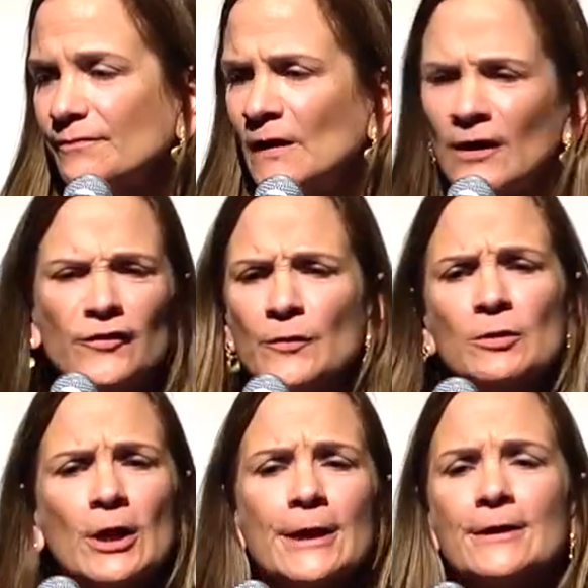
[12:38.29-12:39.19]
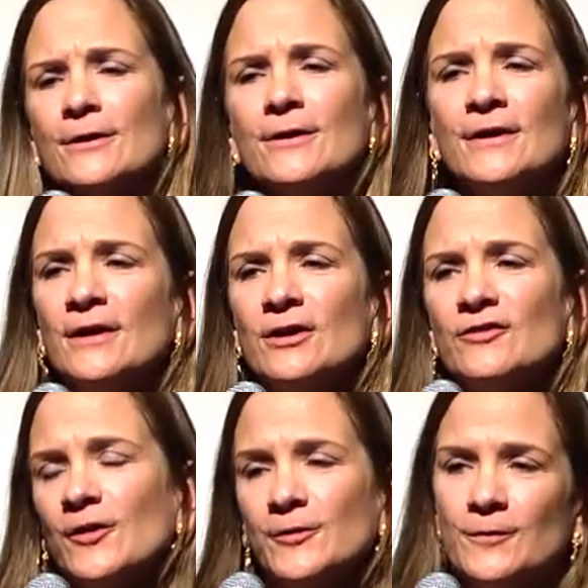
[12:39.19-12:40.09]
I used to play in a
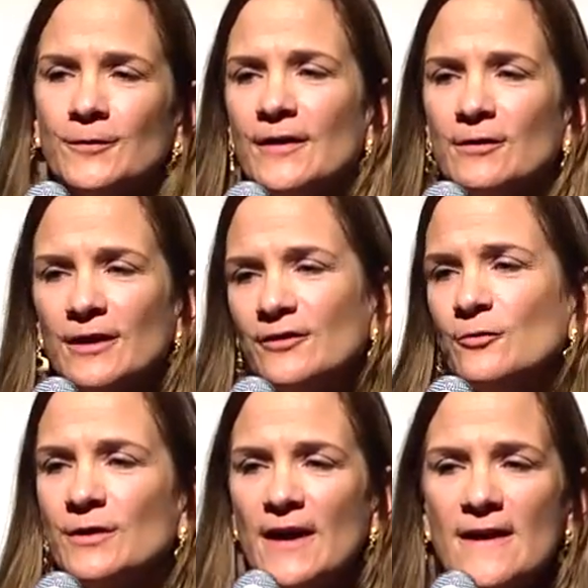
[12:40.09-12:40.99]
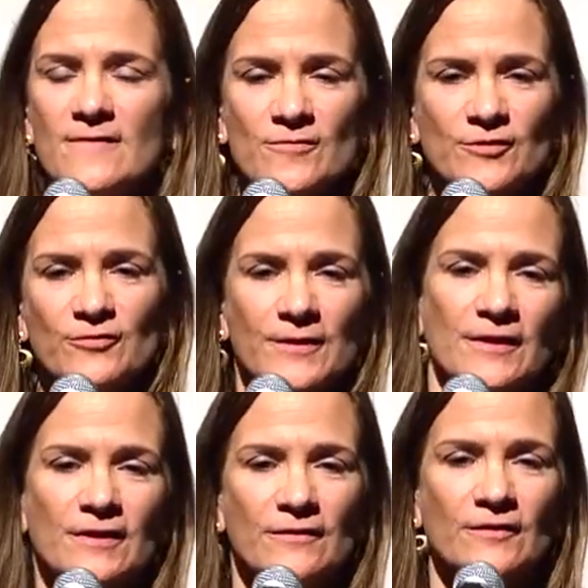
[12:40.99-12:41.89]
tunnel that led to a cave which we
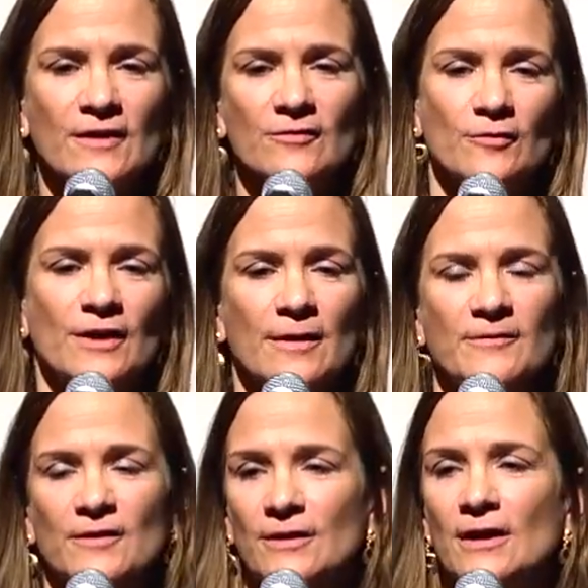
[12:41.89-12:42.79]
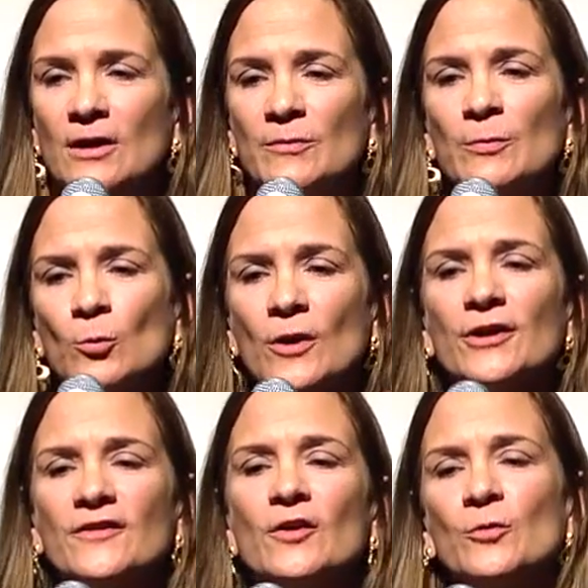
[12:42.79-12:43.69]
think slaves were kept in people
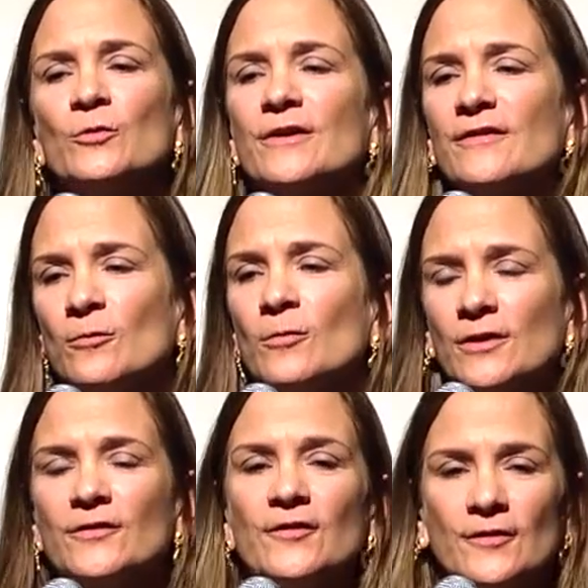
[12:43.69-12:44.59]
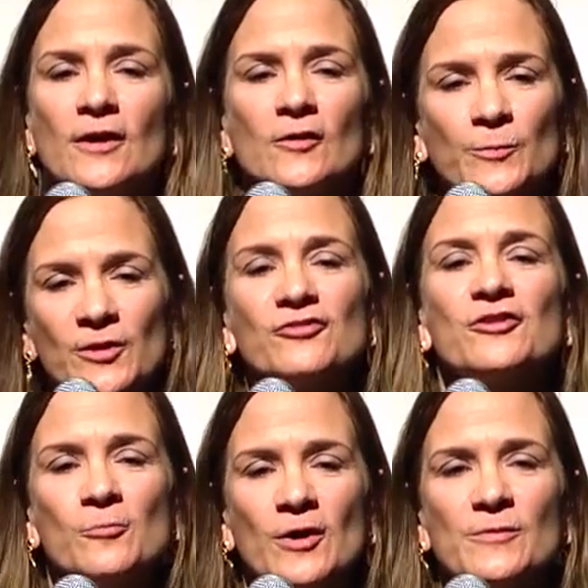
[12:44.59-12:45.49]
wanted to own it they wanted to especially
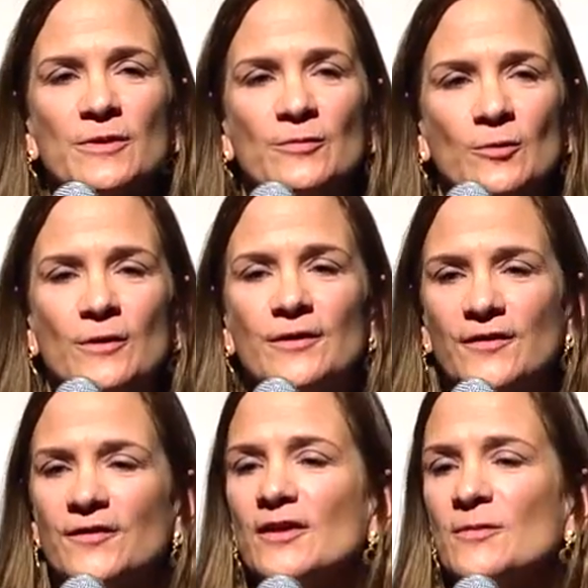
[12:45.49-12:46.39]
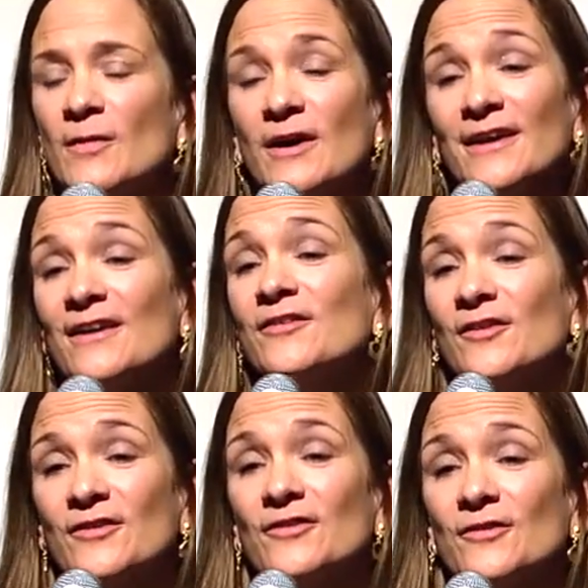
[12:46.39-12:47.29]
white people wanted to say my
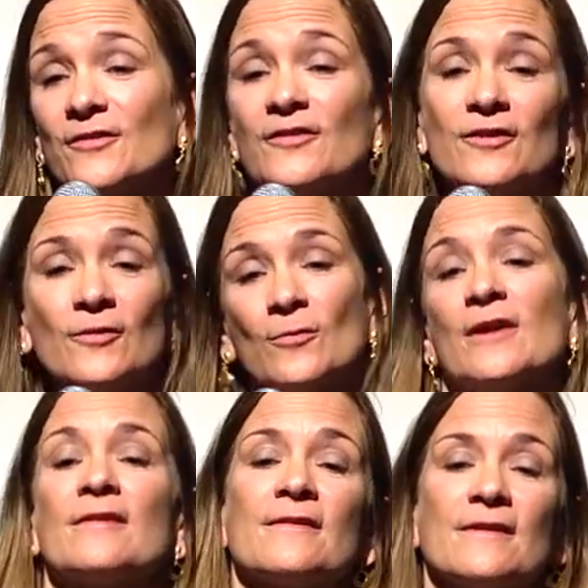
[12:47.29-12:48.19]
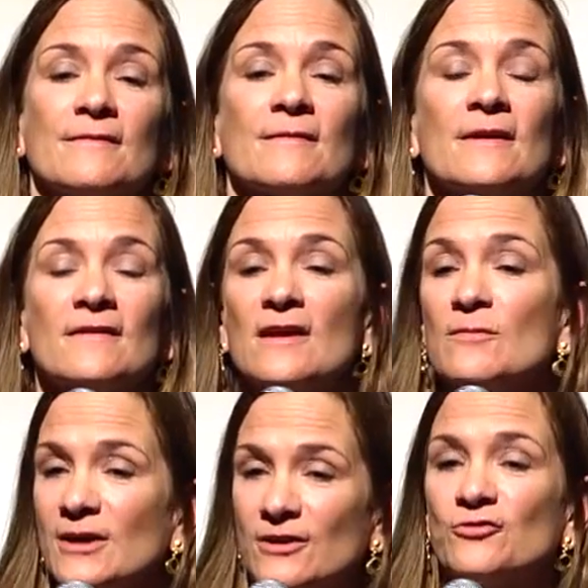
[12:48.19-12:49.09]
ancestors did the right thing they
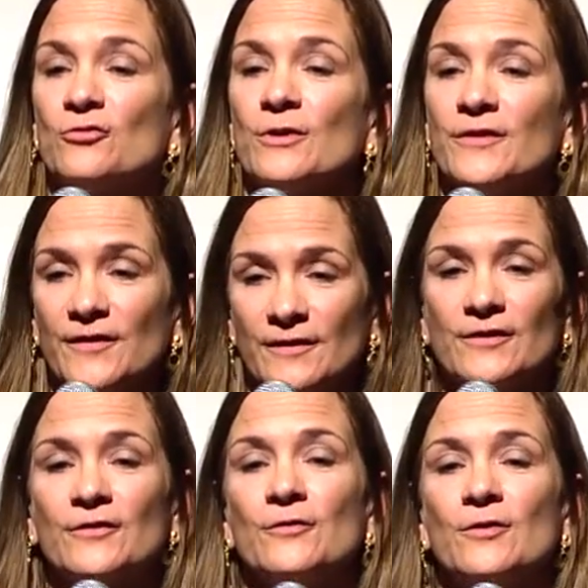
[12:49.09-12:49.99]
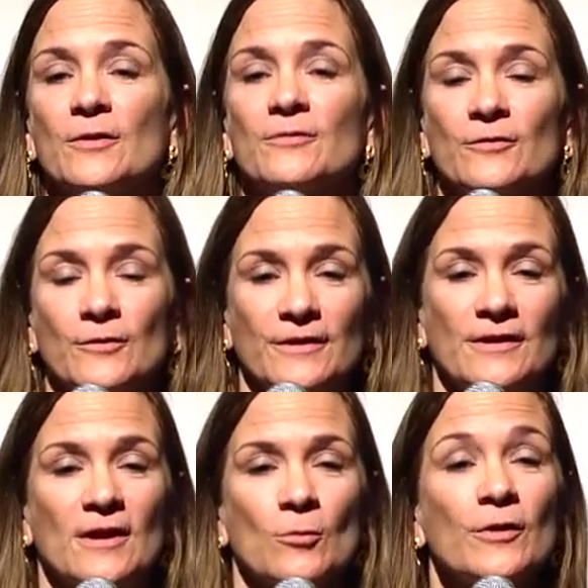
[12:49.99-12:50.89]
made a choice and they stood up to it
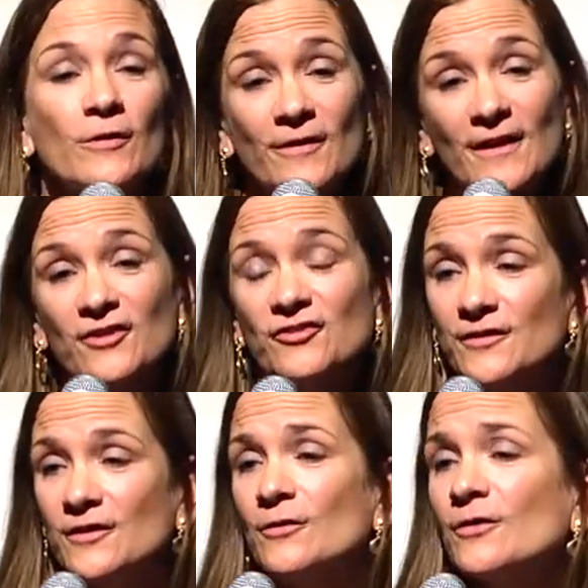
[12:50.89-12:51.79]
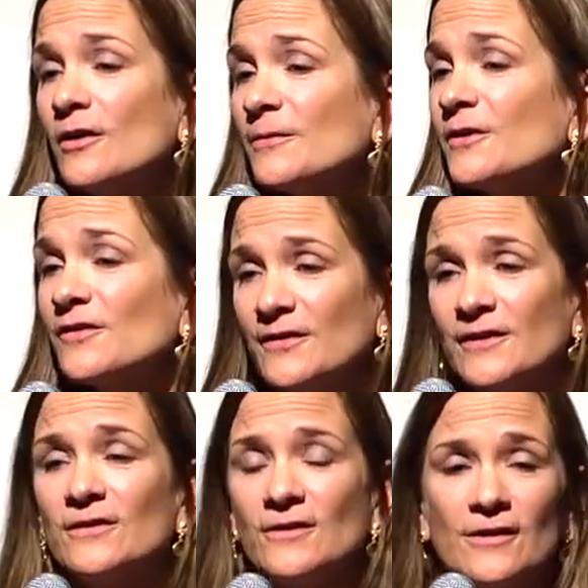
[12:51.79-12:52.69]
whether they actually did or not because i
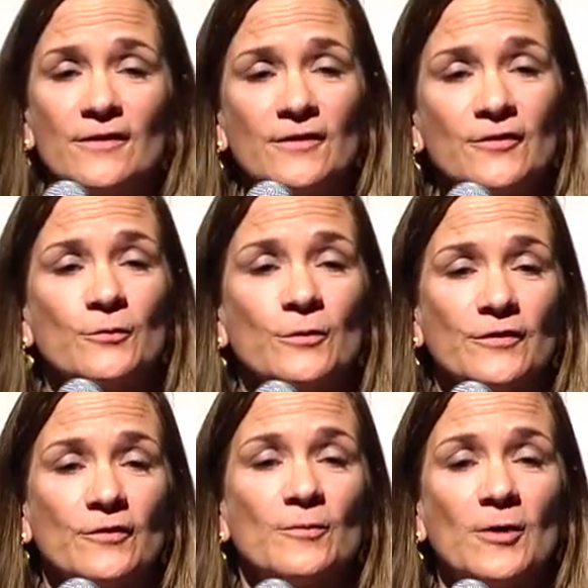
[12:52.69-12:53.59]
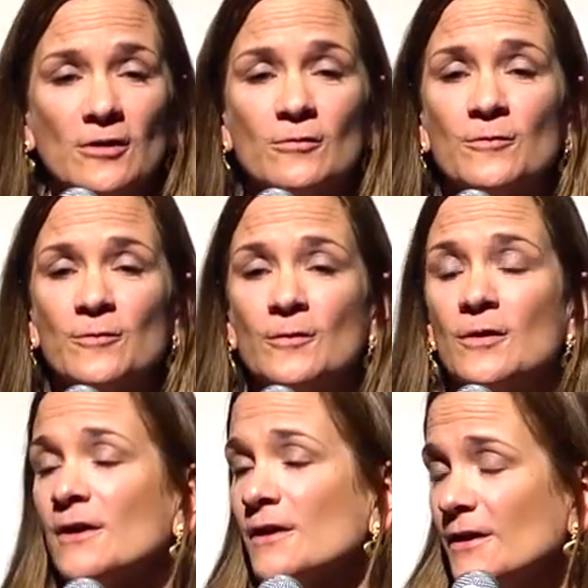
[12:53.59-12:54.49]
think a lot of these stories are apocryphal
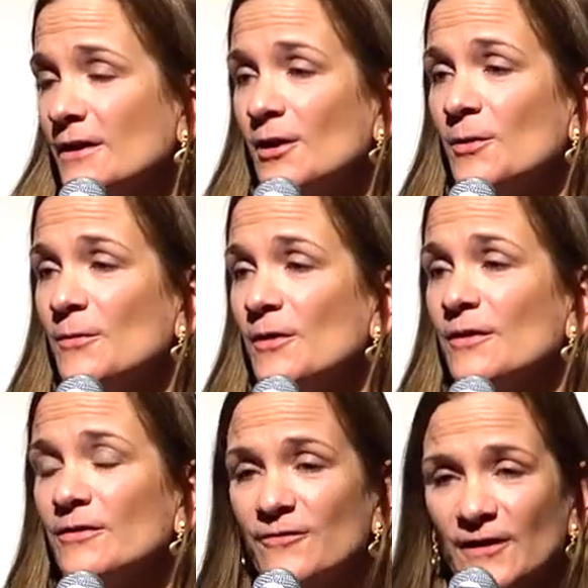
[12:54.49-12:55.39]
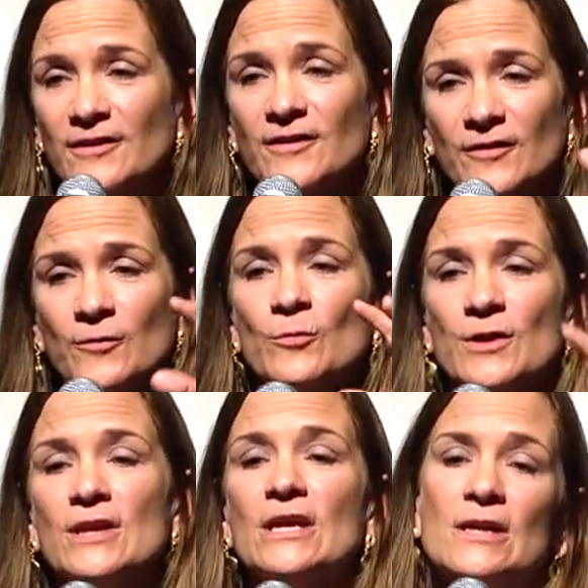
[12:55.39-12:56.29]
um, the fact is we
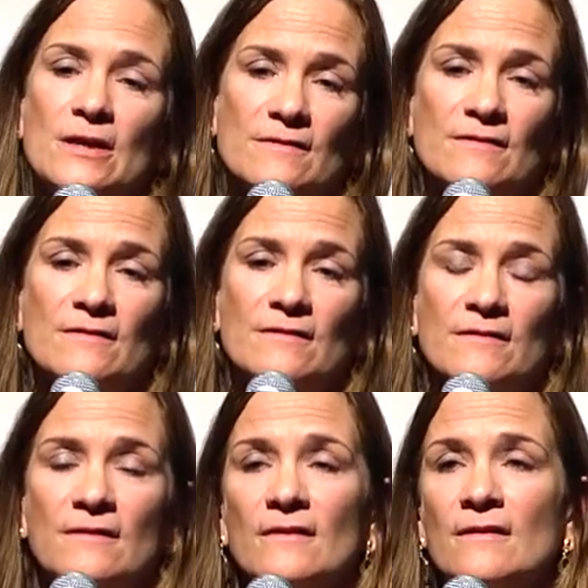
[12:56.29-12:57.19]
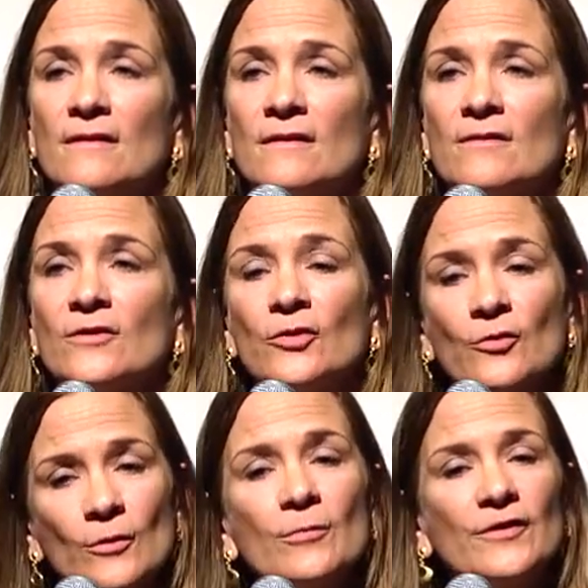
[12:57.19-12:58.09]
need it the
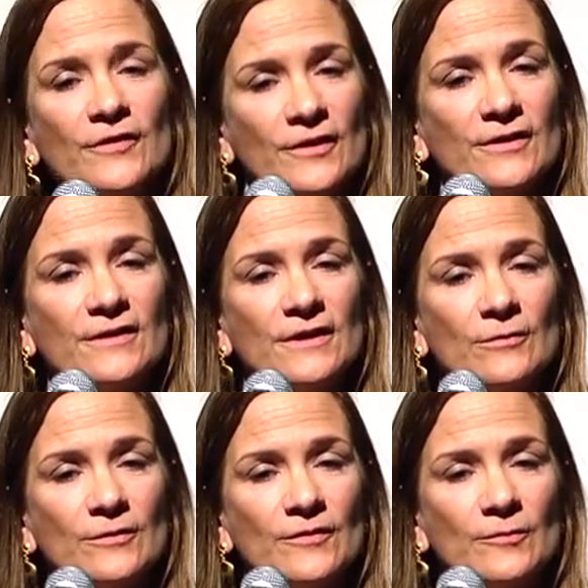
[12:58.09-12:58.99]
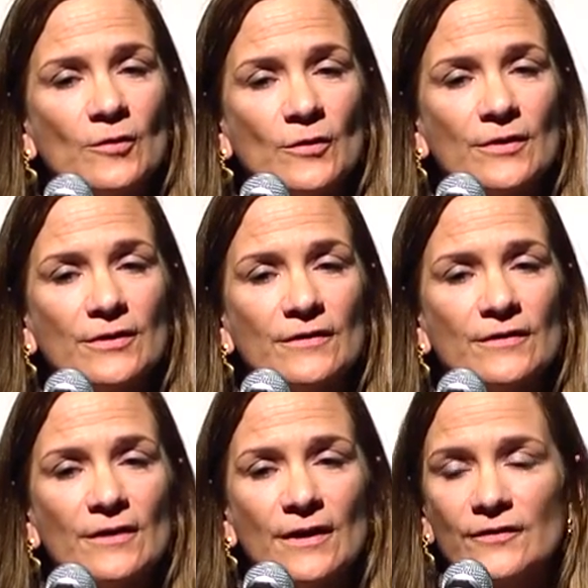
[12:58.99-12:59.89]
third reason I think it was important
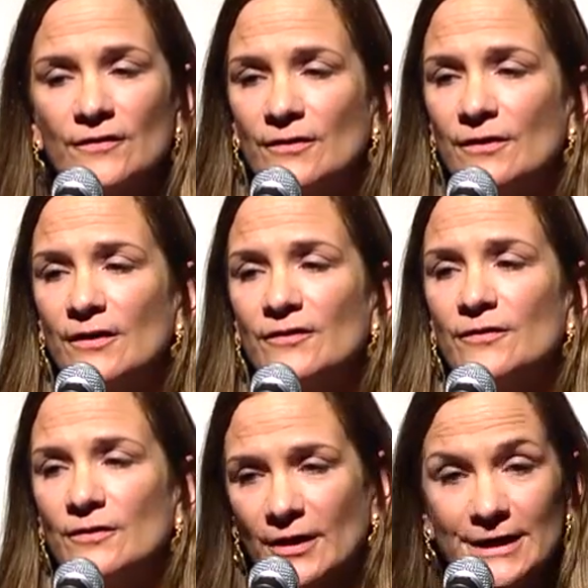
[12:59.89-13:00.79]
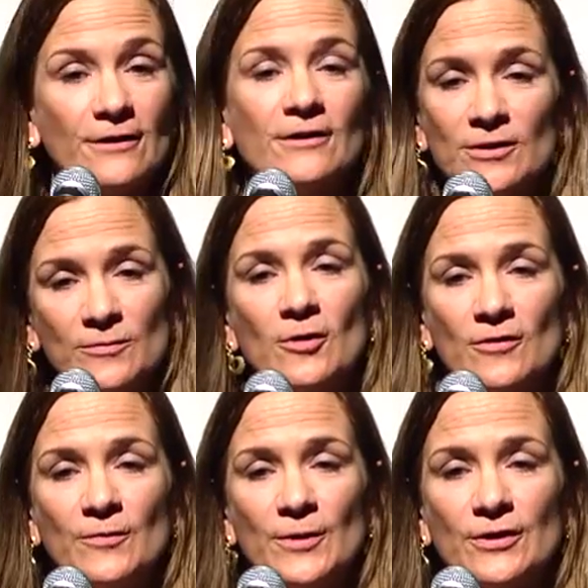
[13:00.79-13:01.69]
as, a, as an iconic part of
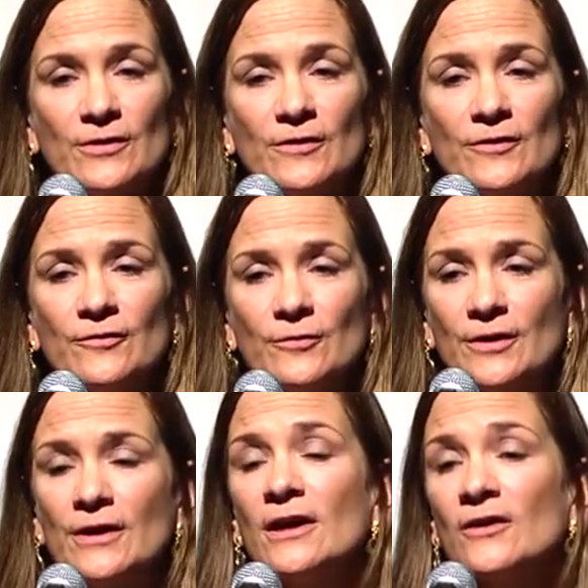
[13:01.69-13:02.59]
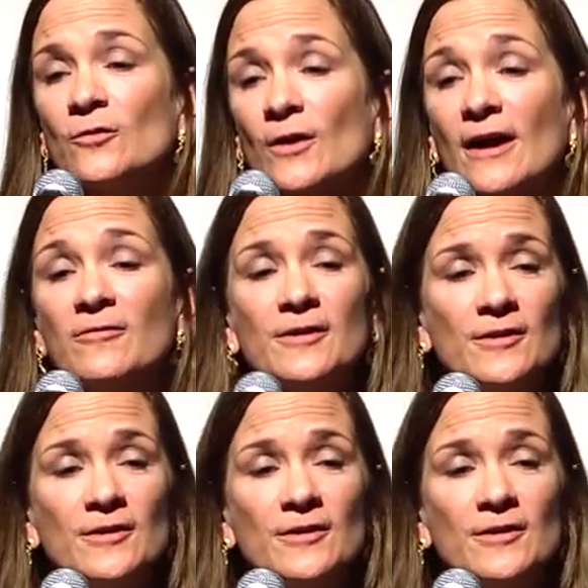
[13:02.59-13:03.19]
American history is for African